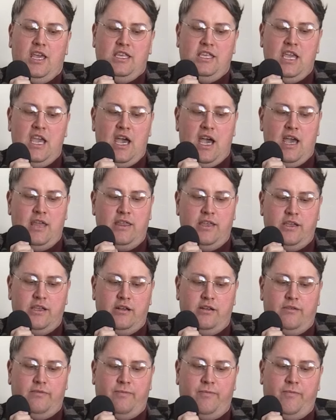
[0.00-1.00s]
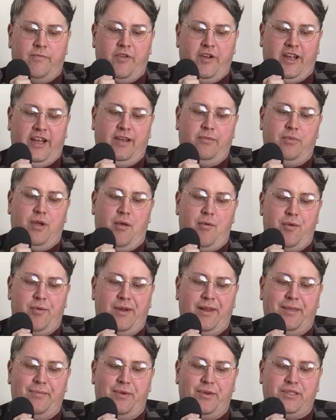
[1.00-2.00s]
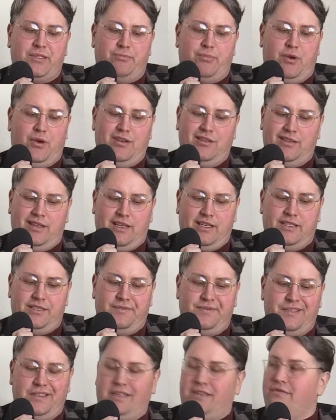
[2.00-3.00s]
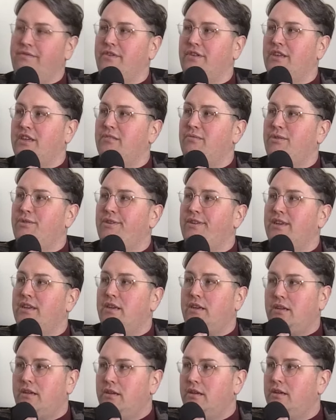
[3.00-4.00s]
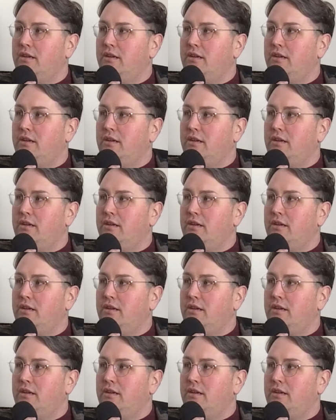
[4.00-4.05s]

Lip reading: Yeah, I think you're forgetting probably one of the most important things you've done for the community.